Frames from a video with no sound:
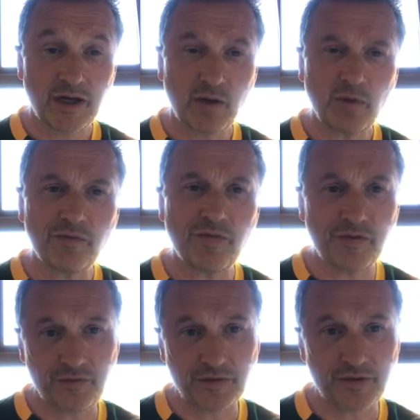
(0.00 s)
Are we
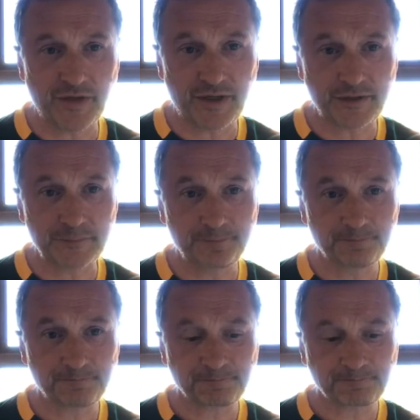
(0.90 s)
faithful to that?
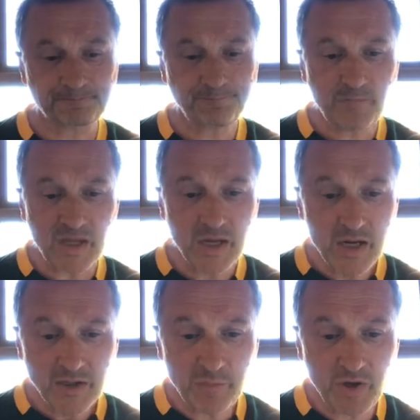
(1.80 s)

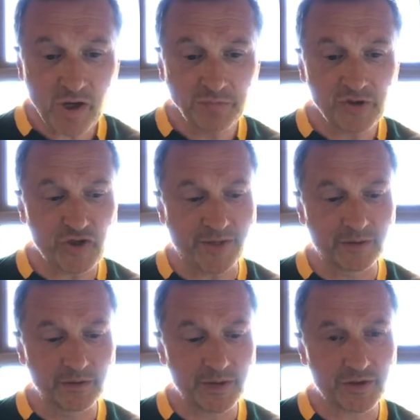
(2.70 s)
Then we come to
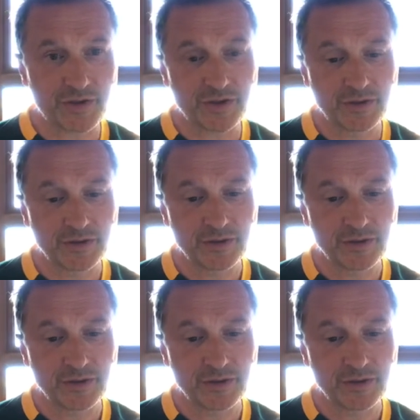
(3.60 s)
gentleness.